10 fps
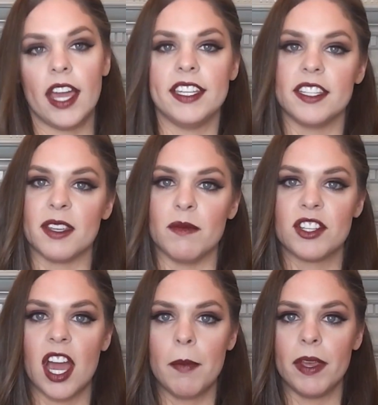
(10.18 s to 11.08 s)
I did some
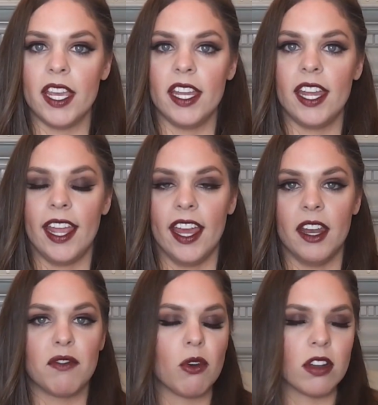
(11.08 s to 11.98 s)
shopping
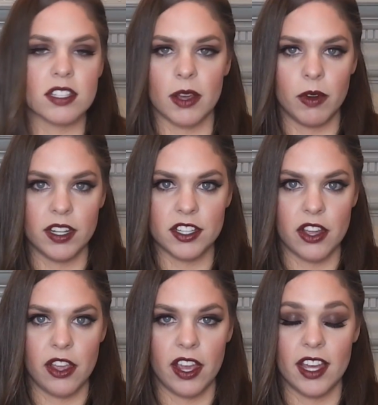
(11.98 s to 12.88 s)
and of course I want to show
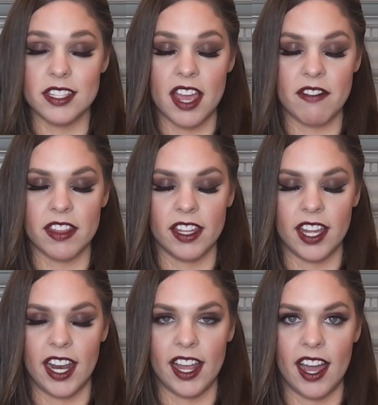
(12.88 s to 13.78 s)
you guys everything
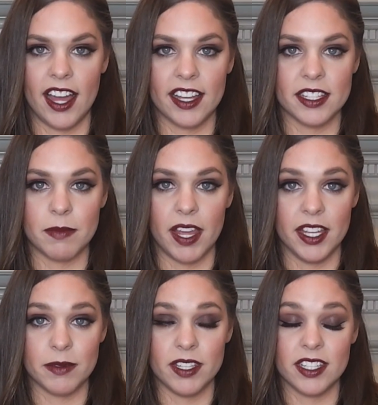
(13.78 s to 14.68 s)
that I got because my
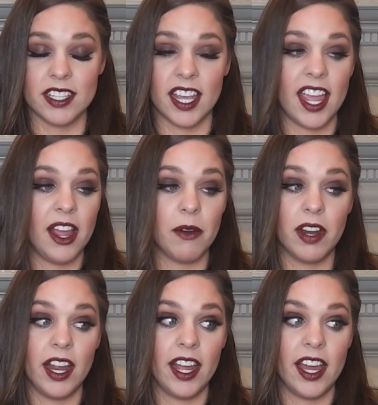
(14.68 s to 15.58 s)
husband doesn't care
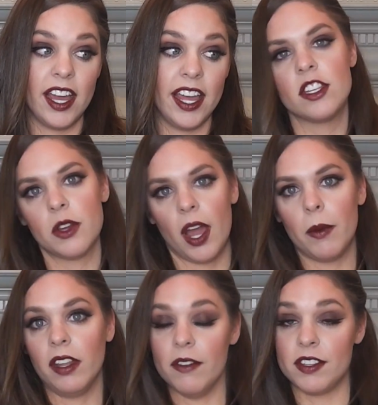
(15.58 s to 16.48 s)
what I got. So I
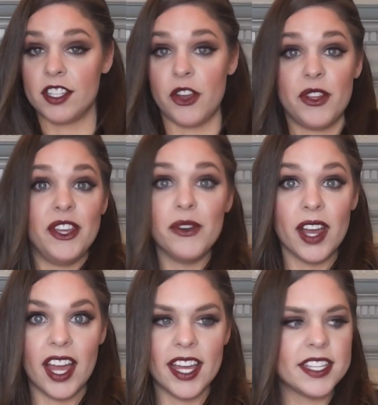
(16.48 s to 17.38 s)
would love to show you
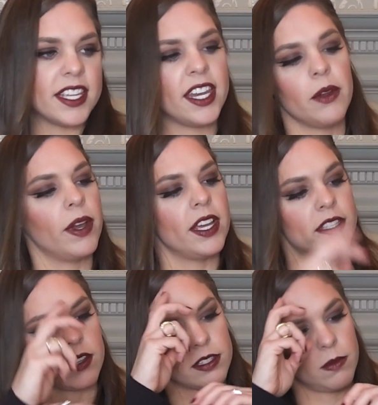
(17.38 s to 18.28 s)
guys.
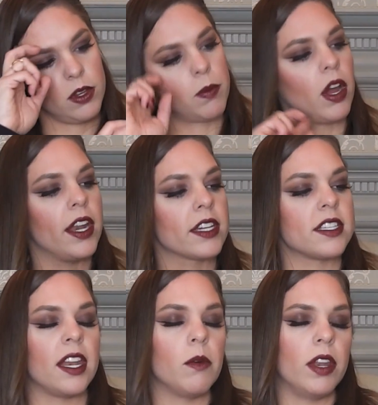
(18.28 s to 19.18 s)
Anyways, there's some new products
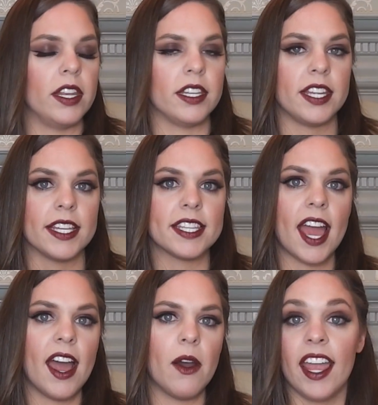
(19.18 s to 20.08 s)
that I wanted to test
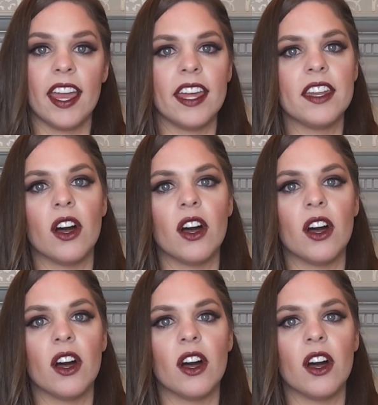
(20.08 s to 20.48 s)
out. And